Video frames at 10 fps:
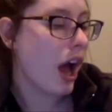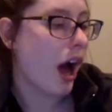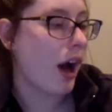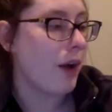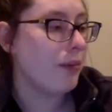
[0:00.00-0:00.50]

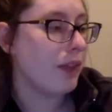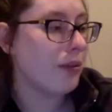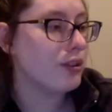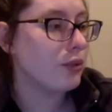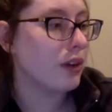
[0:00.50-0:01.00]
That
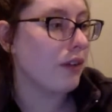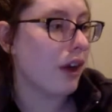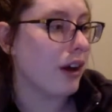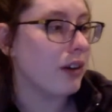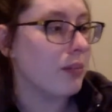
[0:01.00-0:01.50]
was one of
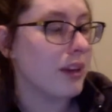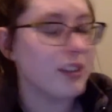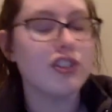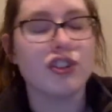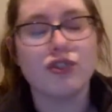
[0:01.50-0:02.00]
my
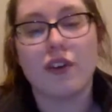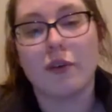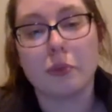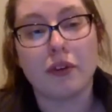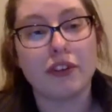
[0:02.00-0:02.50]
sister's
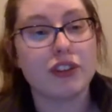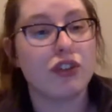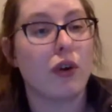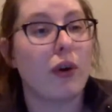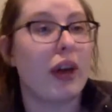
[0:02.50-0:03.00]
favorite movies
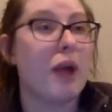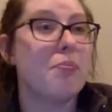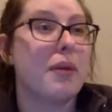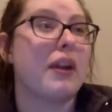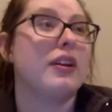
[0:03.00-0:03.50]
growing up,
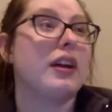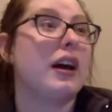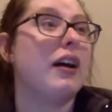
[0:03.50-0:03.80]
and